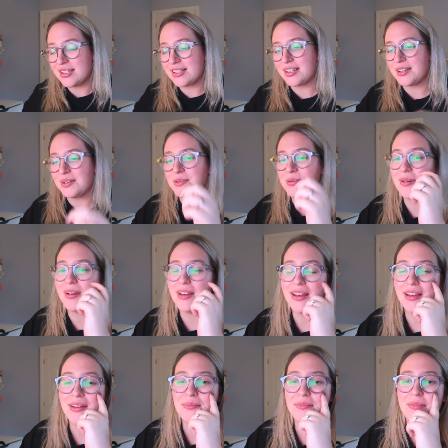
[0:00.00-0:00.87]
so
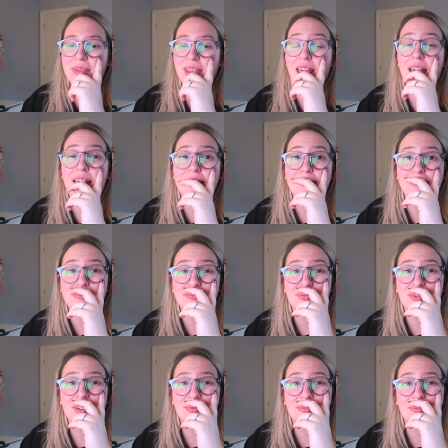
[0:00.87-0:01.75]
um, yeah,
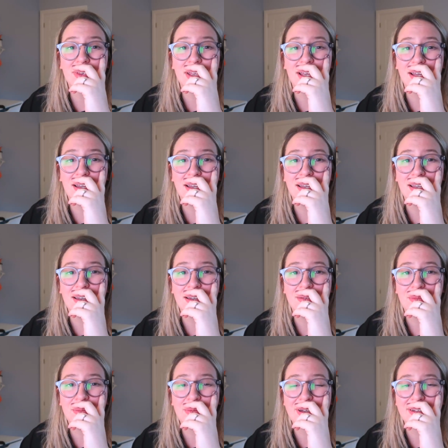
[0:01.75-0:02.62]
I
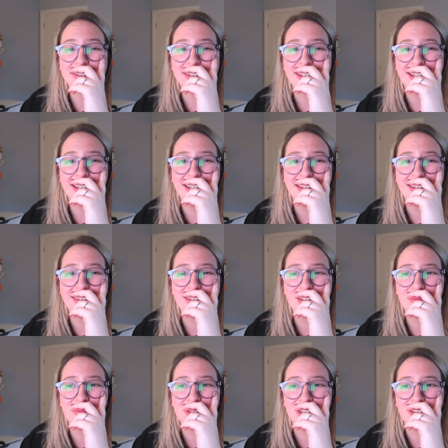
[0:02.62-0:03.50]
am about to eat the
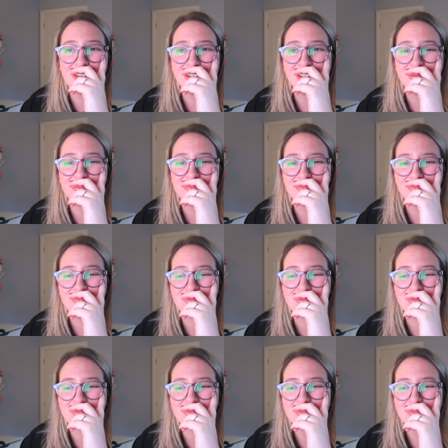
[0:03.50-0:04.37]
Domino's
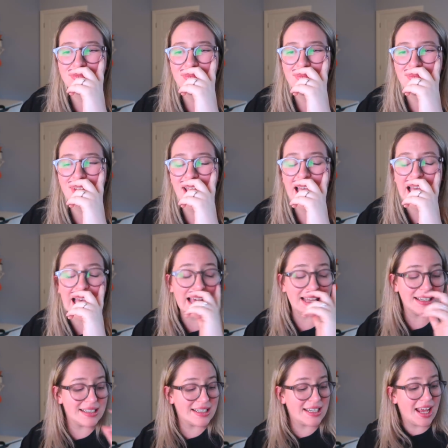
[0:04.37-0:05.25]

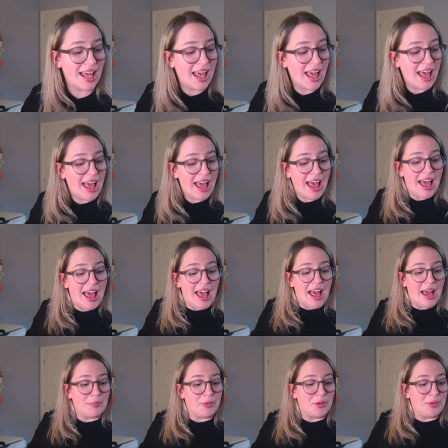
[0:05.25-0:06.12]
and
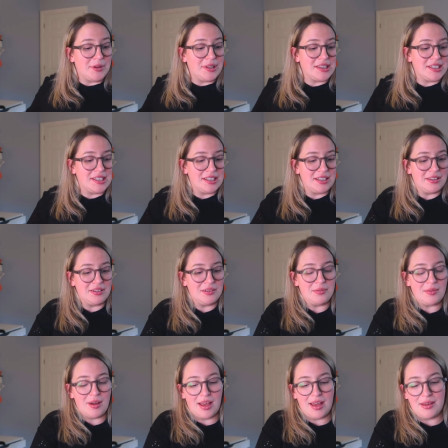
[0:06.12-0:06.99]
I'm going
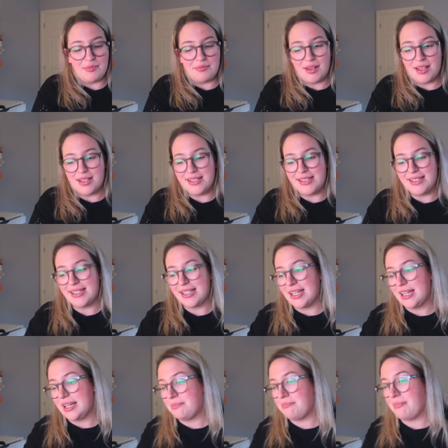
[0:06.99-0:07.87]
to um,
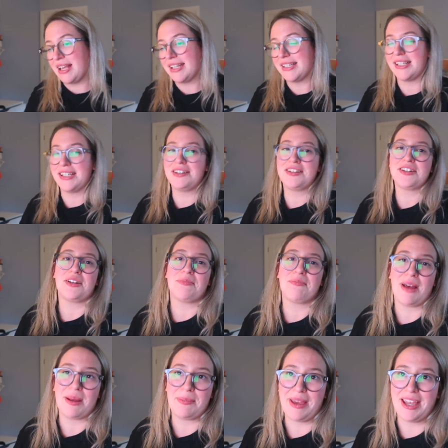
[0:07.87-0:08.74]
sit and message
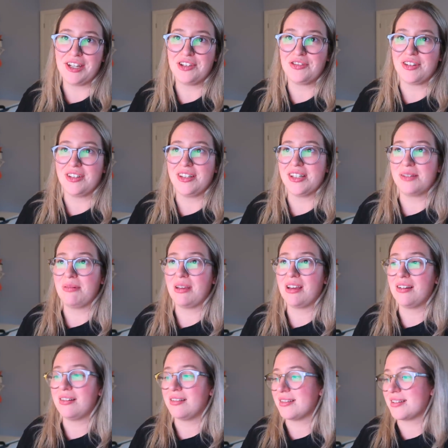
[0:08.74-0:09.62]
my patrons
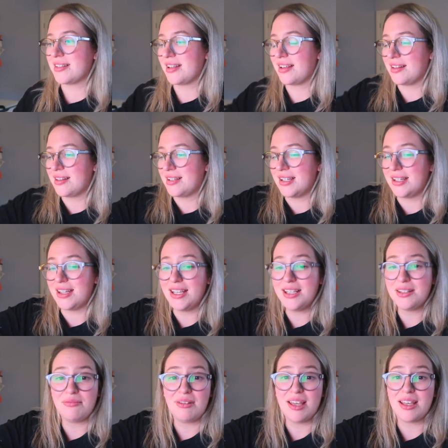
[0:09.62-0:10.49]
because to
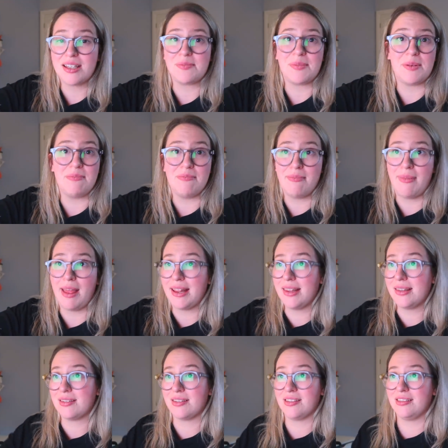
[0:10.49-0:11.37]
this week has been
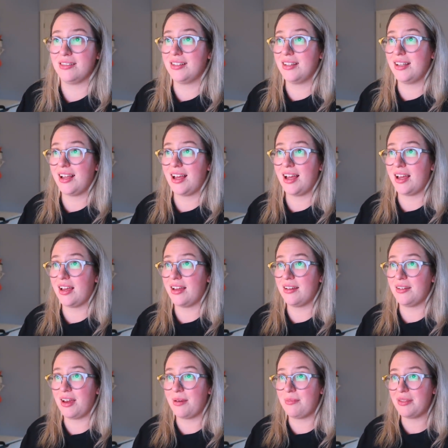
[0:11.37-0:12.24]
mental.
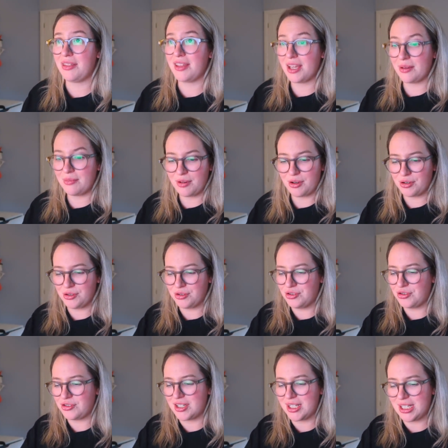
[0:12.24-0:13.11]
Uh, I think I'm at
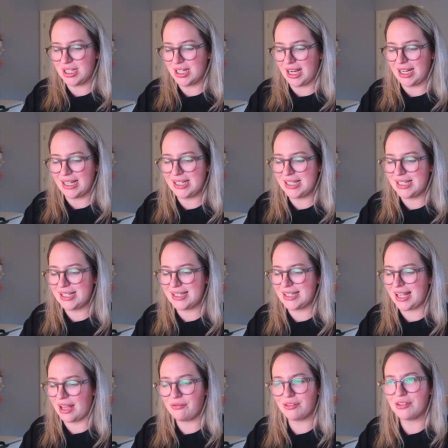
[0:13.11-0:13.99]

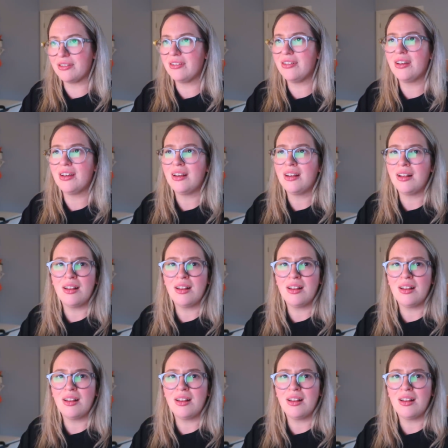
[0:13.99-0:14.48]
197